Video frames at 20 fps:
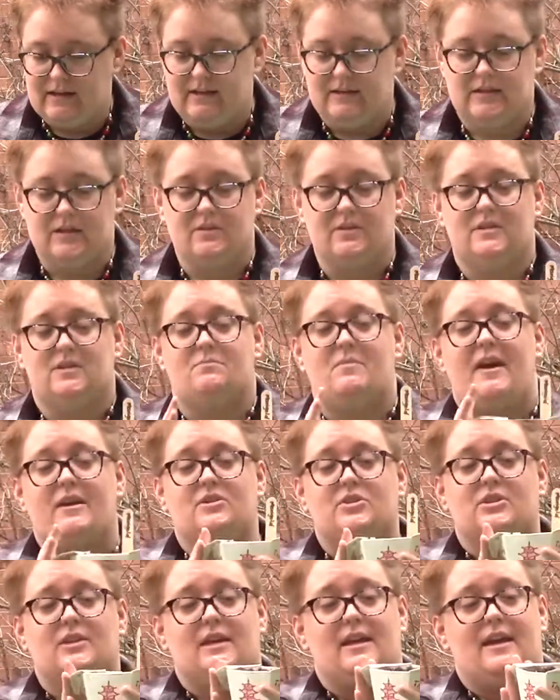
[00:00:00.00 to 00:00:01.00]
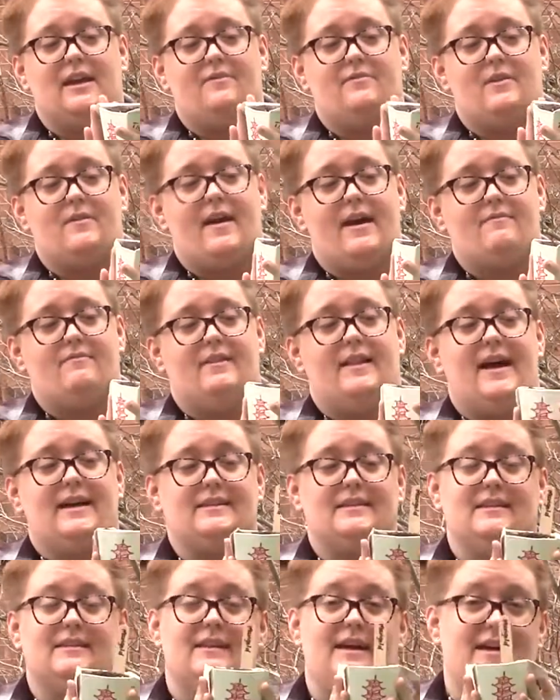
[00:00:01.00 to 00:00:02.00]
So especially if you have
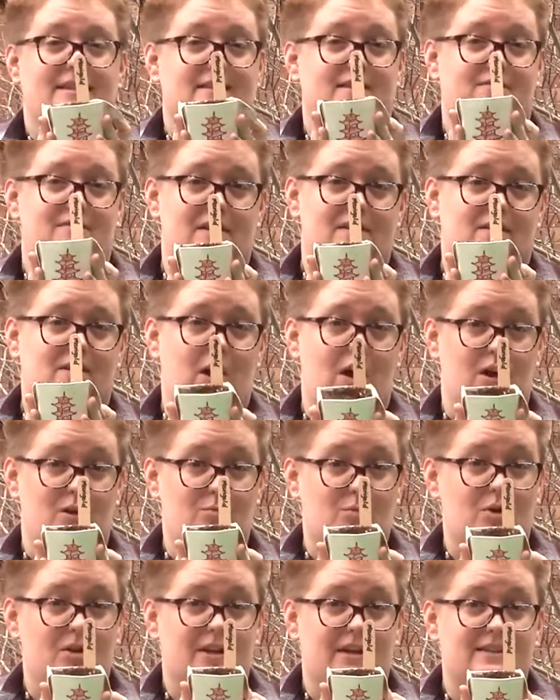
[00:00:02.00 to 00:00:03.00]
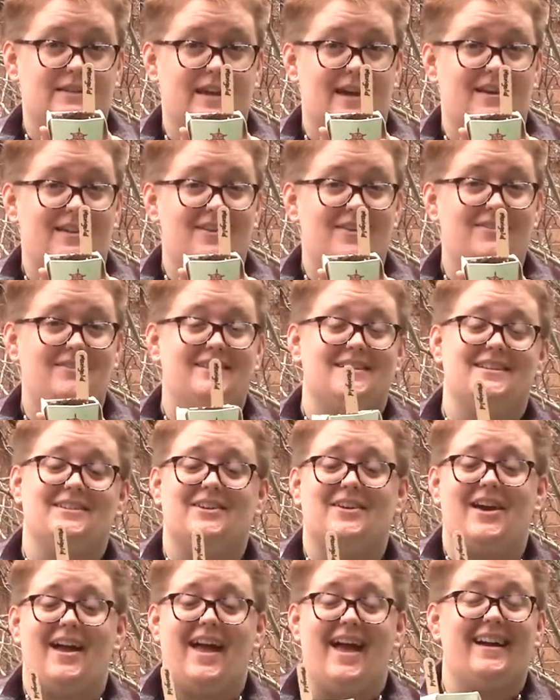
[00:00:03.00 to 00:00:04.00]
lots and lots of these cardboard containers, these
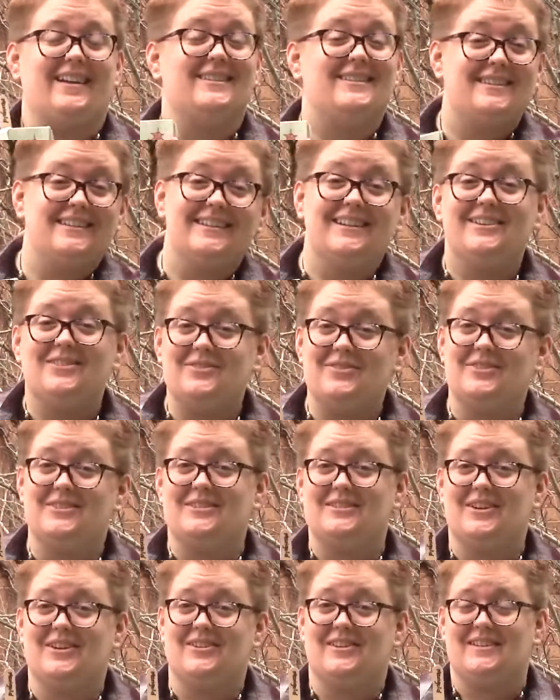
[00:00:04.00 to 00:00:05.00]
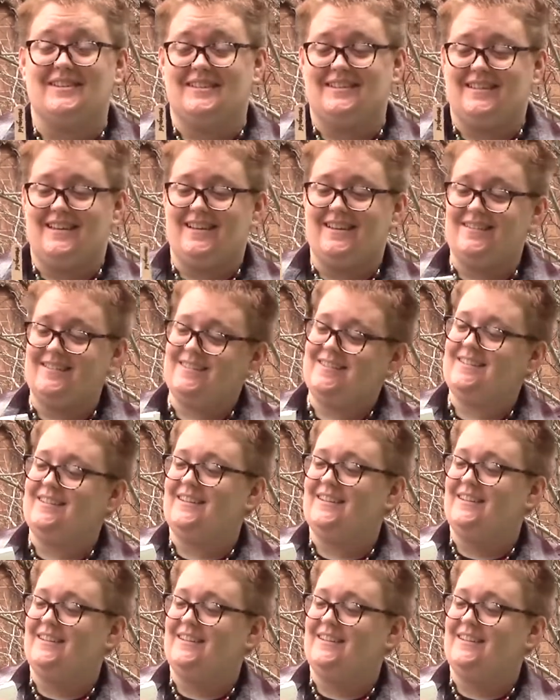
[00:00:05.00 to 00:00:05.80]
are excellent for starting seeds